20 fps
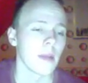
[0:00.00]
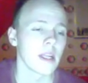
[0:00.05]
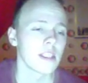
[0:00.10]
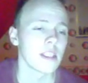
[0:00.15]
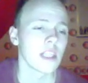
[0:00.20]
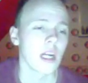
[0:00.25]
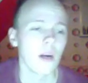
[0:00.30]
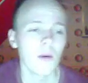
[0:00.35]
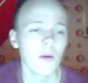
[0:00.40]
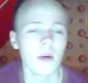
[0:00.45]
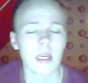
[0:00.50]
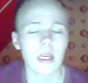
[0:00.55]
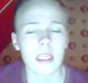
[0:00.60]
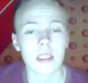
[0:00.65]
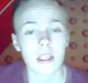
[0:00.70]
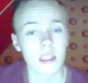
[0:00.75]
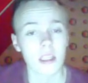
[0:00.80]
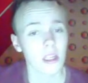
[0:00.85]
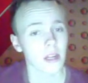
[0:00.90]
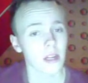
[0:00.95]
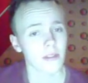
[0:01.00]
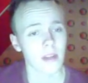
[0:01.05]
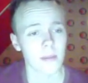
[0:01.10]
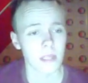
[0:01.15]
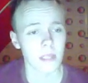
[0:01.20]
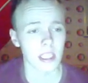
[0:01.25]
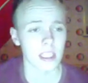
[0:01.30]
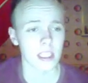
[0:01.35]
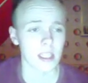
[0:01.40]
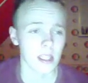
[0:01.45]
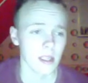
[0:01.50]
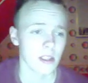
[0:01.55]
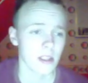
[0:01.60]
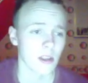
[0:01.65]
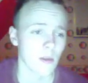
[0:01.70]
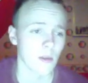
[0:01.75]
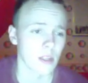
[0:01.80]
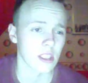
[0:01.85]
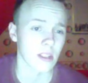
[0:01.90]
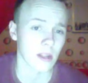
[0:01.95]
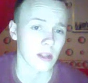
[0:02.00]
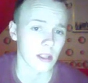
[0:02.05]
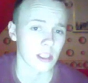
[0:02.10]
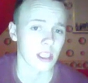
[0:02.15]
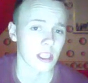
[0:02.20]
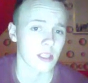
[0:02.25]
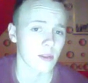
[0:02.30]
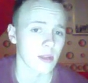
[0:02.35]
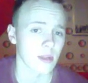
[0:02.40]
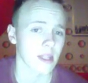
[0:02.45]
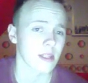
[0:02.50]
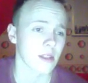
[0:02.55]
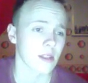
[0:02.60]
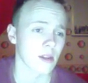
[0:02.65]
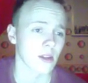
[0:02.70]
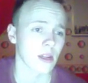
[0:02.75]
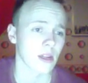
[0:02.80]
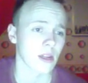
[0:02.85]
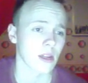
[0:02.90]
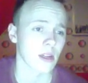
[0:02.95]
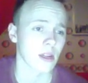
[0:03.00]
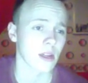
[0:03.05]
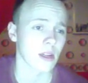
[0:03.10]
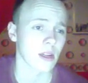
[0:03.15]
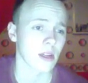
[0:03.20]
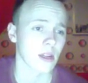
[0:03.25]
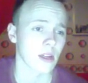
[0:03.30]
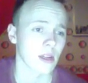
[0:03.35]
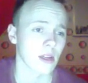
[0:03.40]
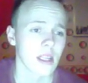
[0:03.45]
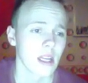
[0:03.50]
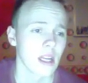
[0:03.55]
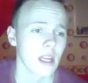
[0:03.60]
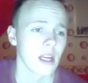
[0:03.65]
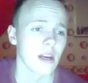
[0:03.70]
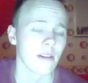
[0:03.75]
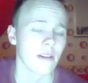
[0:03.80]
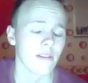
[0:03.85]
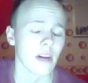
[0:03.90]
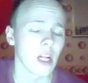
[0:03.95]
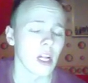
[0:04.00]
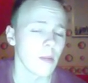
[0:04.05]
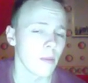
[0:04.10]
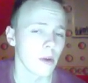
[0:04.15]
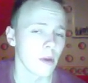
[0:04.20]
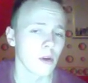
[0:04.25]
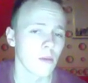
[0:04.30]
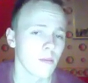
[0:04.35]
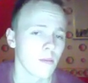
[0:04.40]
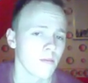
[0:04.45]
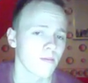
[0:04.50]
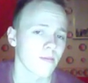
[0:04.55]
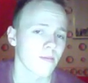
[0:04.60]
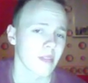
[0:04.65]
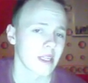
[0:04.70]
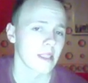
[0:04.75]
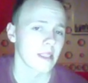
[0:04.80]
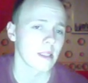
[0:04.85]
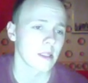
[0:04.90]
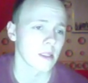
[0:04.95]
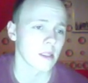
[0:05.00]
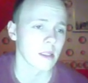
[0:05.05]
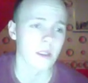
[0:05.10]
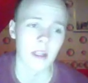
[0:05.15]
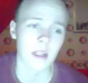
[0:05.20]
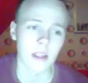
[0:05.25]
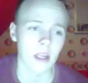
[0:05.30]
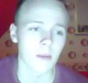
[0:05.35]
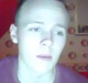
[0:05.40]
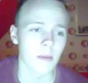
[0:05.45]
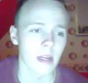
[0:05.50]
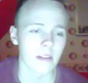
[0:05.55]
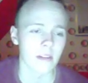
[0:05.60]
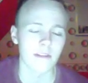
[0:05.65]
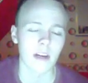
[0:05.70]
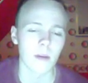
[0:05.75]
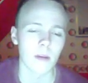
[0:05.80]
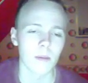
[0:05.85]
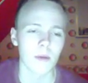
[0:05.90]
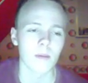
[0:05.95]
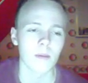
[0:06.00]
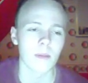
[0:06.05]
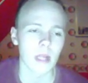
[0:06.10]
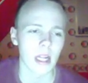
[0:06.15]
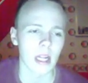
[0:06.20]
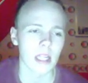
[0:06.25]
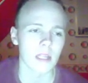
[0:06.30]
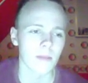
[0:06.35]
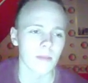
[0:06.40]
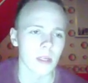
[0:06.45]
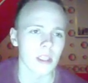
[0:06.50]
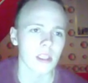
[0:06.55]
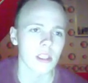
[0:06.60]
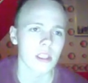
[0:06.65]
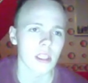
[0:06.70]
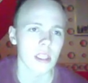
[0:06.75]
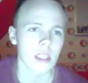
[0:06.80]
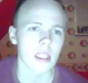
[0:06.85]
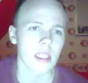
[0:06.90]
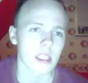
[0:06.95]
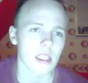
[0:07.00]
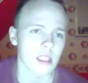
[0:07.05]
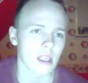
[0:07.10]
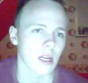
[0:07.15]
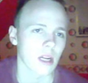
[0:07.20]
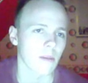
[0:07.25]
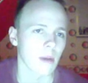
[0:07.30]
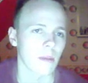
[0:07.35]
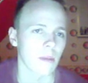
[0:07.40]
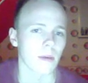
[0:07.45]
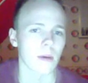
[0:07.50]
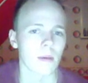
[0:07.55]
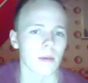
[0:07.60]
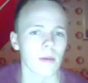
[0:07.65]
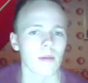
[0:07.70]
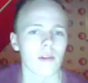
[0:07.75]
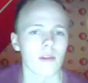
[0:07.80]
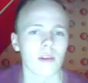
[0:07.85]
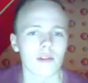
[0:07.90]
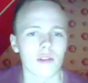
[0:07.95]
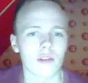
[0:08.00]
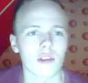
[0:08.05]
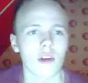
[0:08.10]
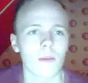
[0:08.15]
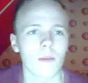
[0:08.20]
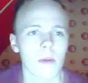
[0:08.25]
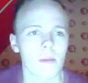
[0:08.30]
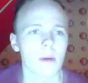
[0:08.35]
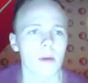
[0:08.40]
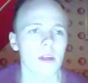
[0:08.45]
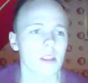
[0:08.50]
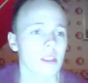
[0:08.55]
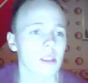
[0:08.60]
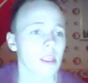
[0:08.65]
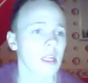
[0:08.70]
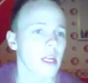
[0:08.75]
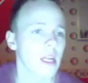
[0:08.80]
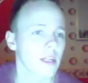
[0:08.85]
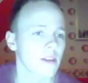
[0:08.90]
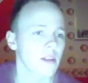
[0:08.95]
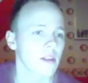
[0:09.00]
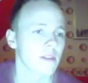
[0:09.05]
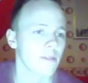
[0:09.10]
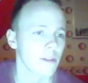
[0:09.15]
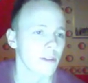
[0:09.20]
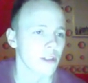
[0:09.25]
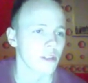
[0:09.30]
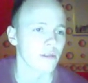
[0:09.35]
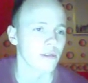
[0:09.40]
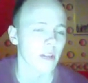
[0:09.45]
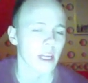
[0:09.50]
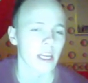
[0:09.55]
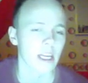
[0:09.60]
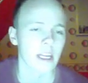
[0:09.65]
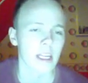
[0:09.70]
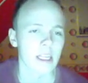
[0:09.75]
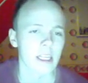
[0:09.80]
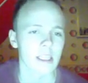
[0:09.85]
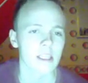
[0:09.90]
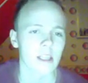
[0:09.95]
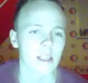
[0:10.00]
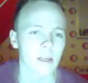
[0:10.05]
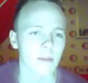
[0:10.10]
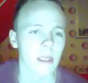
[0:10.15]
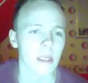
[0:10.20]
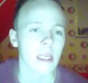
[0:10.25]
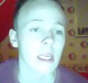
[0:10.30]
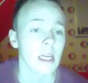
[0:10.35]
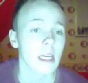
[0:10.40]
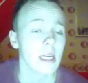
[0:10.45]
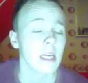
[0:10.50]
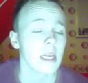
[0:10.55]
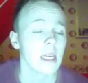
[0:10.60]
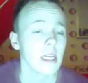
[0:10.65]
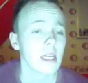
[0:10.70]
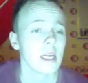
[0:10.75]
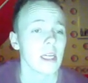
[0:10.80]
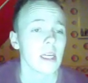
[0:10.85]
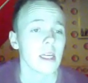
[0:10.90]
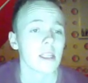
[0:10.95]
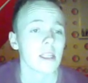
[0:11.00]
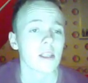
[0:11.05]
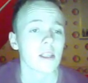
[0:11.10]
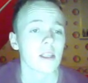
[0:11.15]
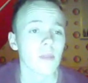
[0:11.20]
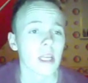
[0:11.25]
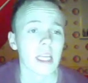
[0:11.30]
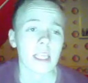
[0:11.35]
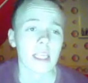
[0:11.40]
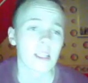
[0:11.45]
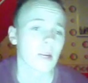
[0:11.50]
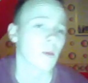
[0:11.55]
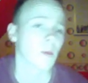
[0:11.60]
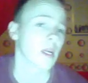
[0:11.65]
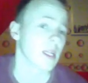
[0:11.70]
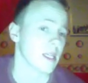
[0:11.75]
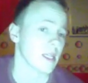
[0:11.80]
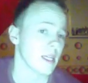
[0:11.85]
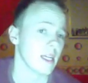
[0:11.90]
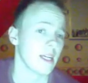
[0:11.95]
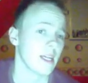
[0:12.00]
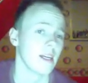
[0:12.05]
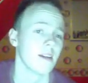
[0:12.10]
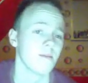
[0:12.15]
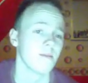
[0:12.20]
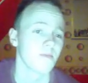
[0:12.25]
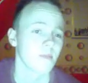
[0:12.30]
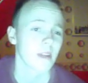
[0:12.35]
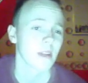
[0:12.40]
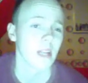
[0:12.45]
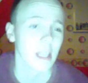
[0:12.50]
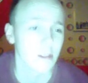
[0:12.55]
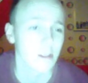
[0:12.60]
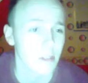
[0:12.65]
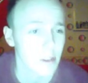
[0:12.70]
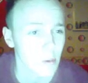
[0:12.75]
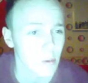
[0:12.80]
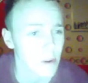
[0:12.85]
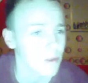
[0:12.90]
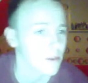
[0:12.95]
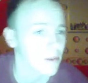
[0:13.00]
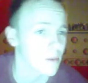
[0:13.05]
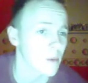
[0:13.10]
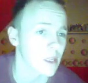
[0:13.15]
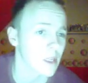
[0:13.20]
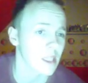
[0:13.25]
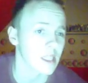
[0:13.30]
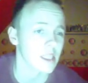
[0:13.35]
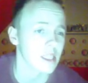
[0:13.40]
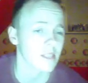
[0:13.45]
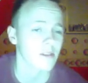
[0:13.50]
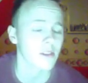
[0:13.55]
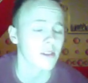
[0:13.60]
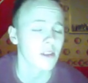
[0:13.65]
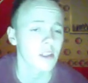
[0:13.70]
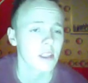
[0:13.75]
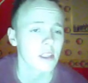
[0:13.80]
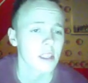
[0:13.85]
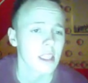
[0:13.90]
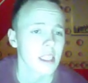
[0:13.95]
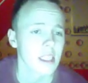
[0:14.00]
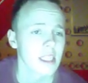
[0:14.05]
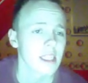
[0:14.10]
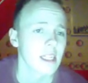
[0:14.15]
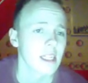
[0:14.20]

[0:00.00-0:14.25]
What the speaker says: Mienshao, it does a lot of damage actually, so it's not a check to that, not a counter to that. Vileplume, not gonna bring Vileplume. Electabuzz is gonna be a problem, of course, for Skarmory, because Electric versus Flying is gonna be something he's gonna win. If it's 1v1, that is, of course.